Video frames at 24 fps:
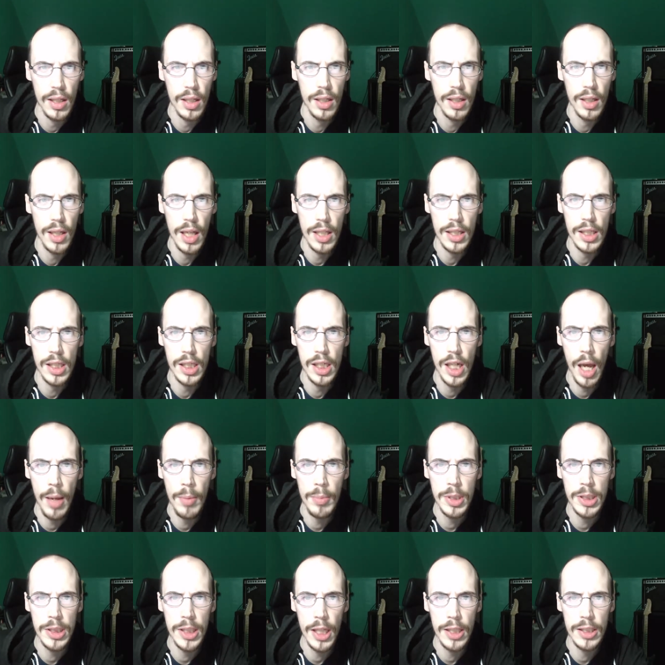at the time
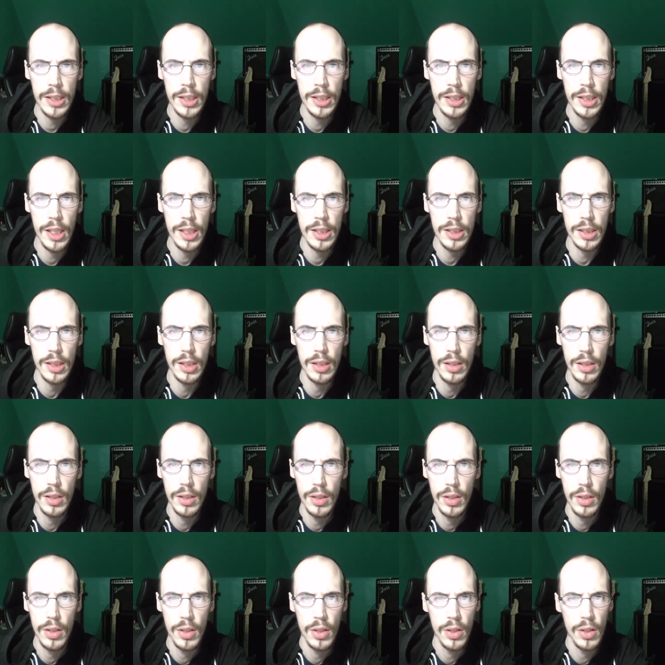of assassination,
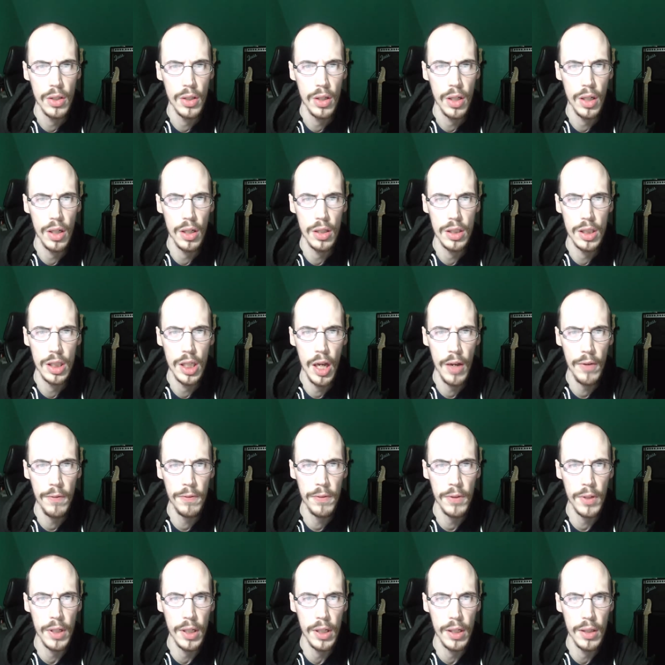
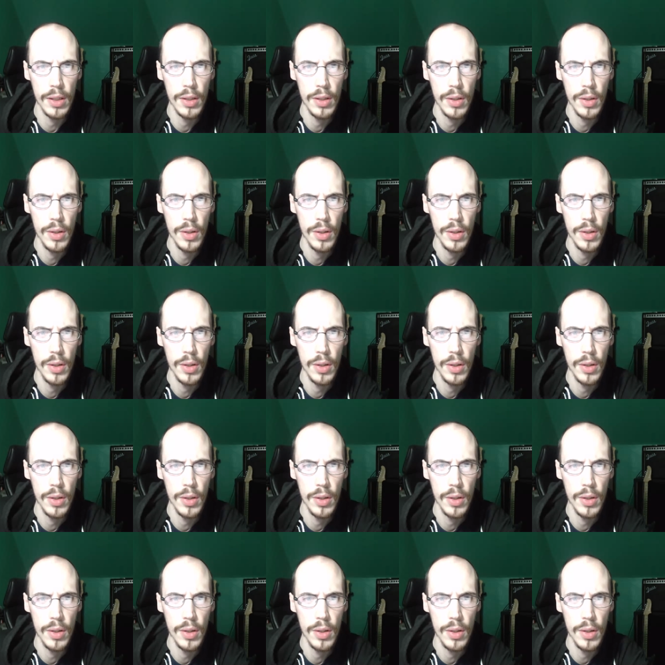Tuffdy